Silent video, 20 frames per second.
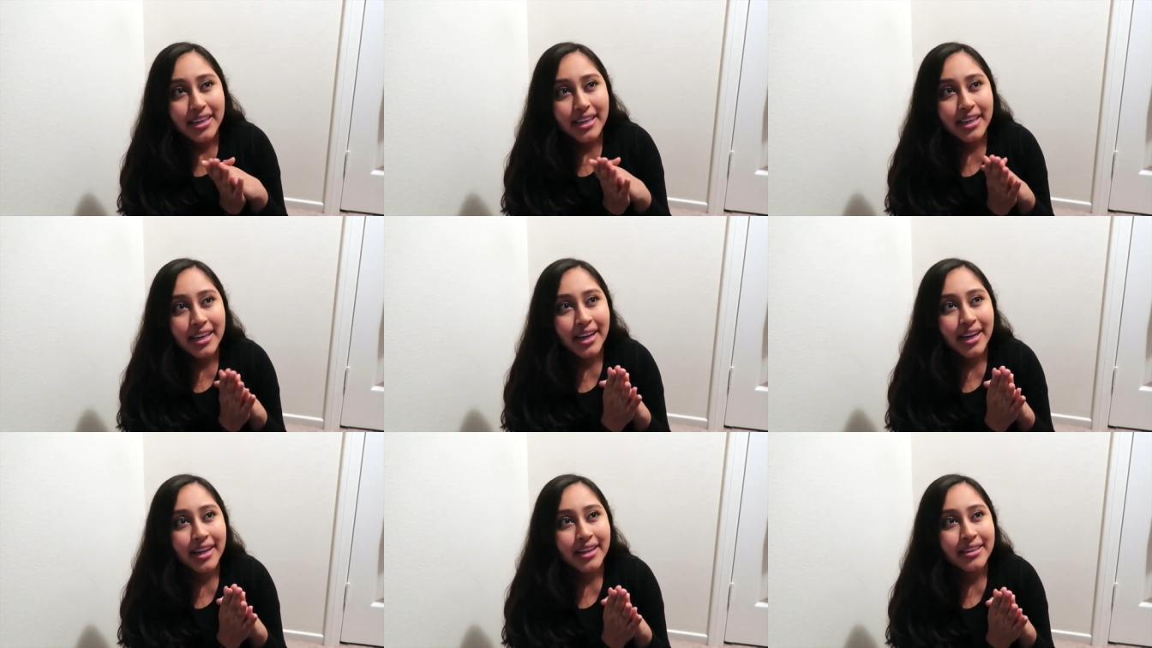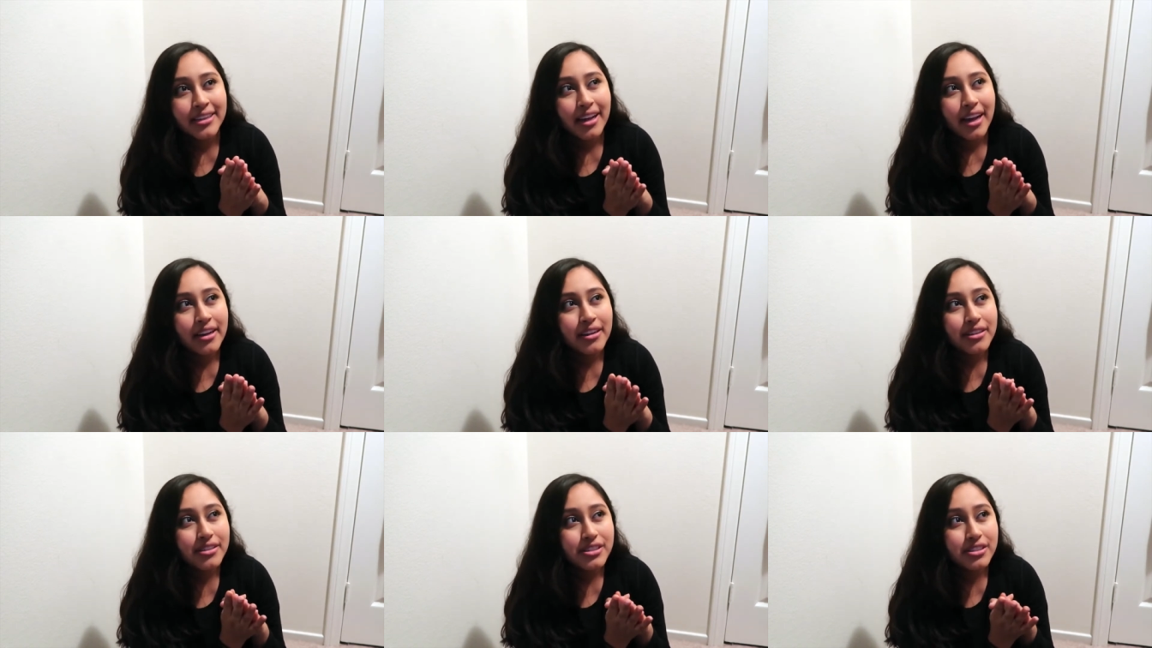And
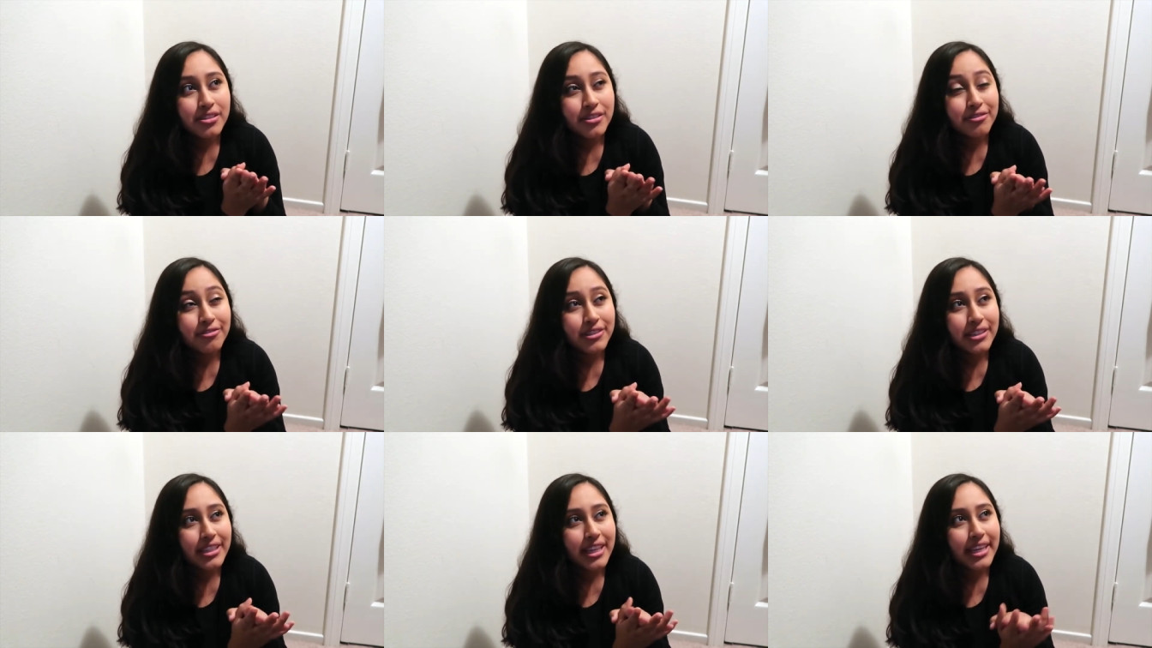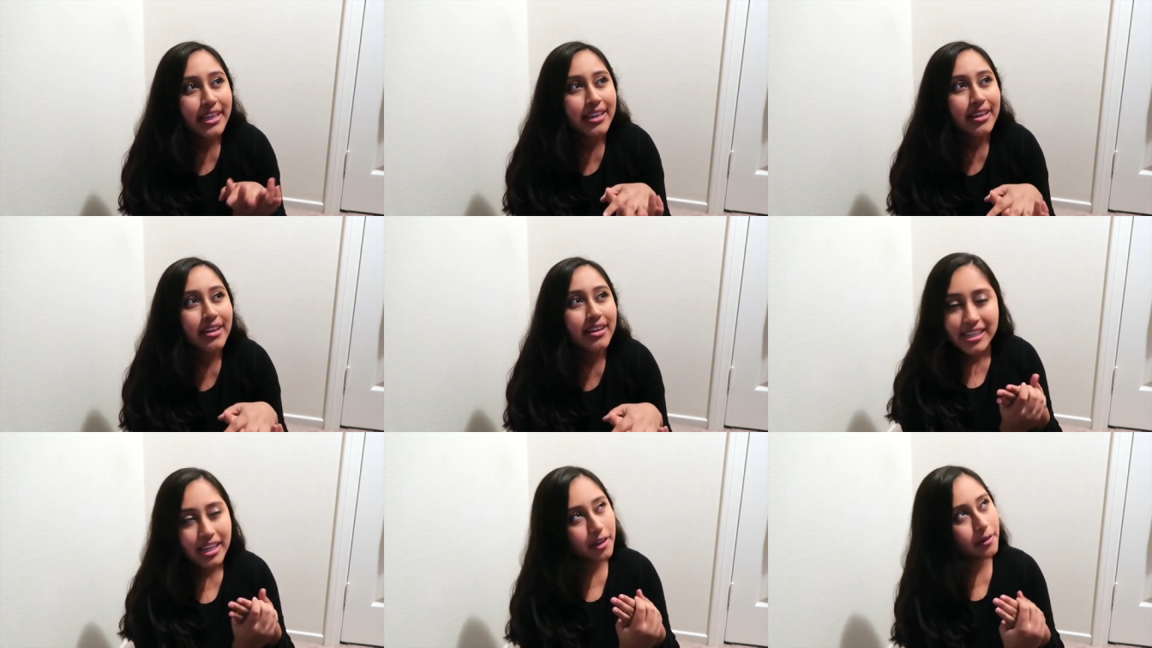I also feel
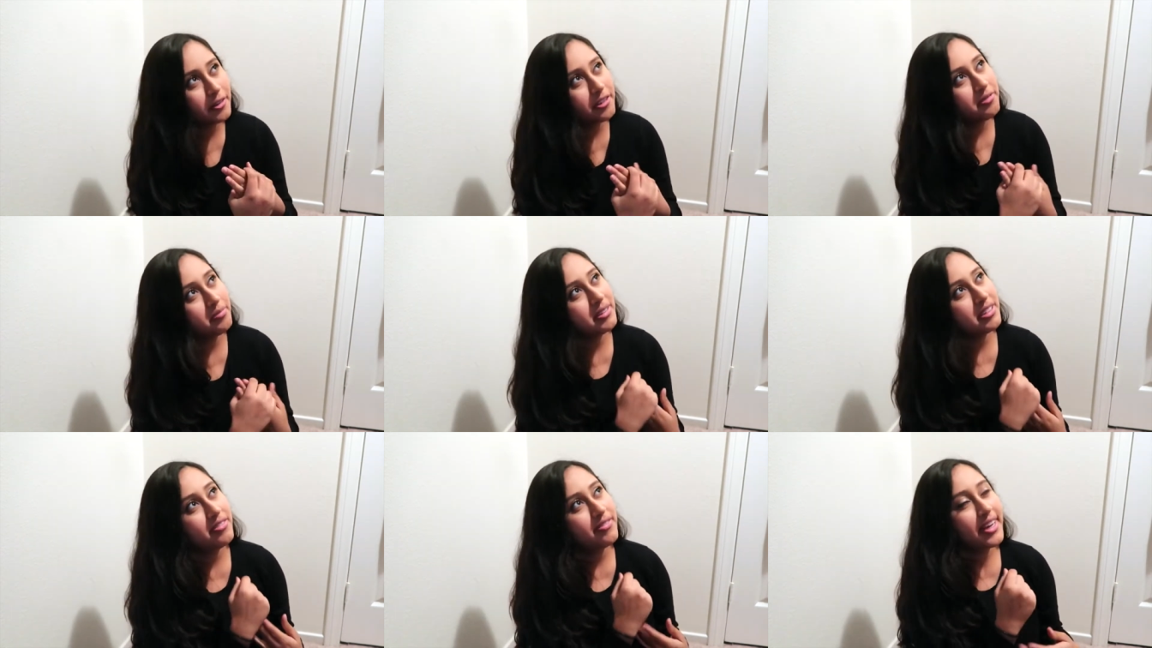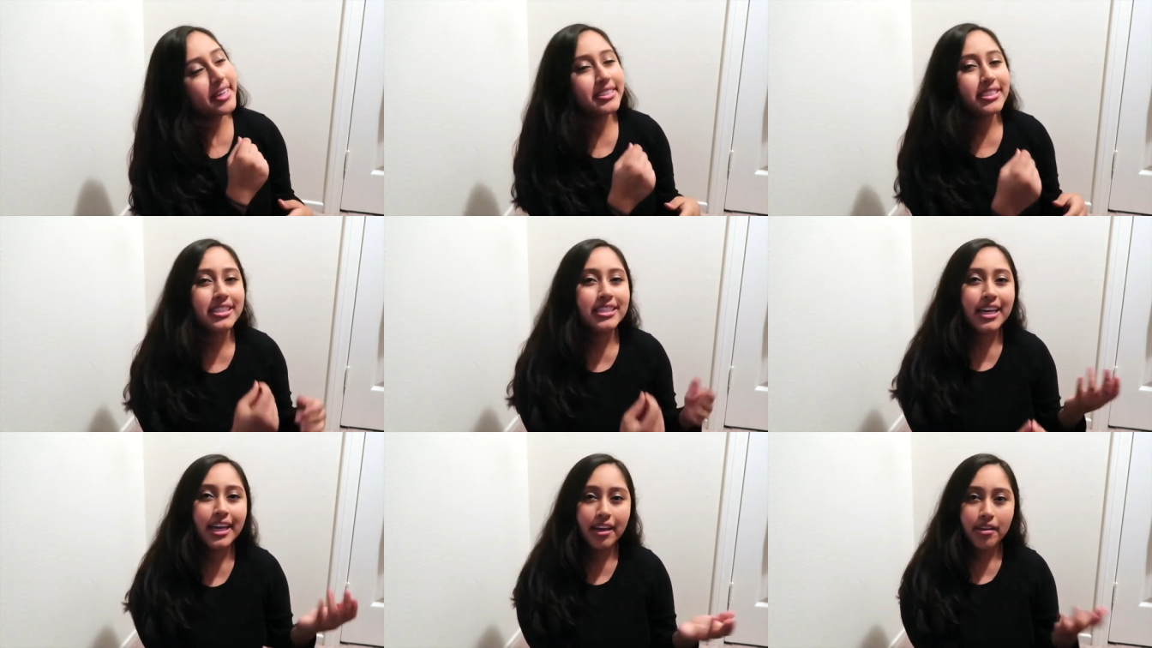like it would have been
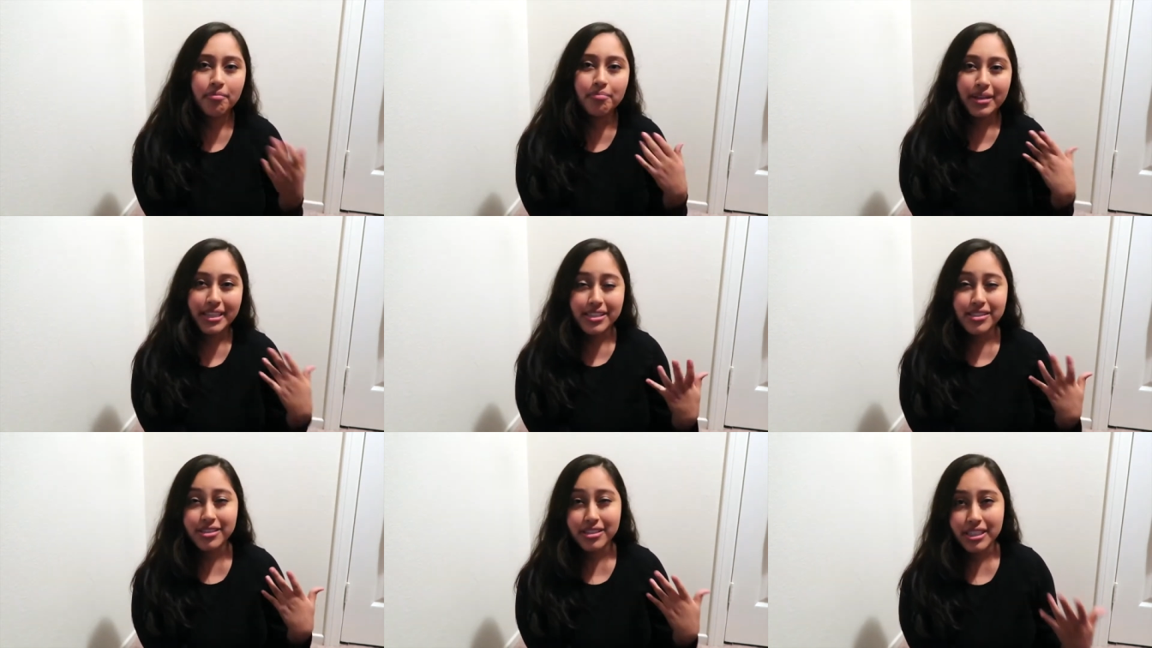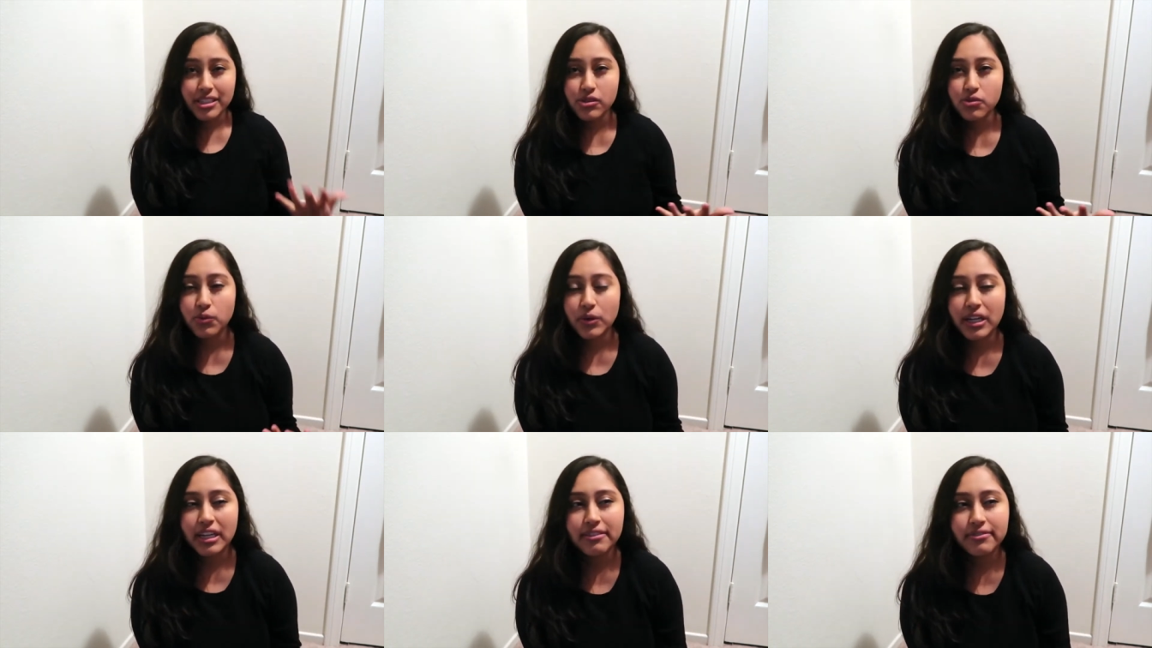affecting him mentally as well.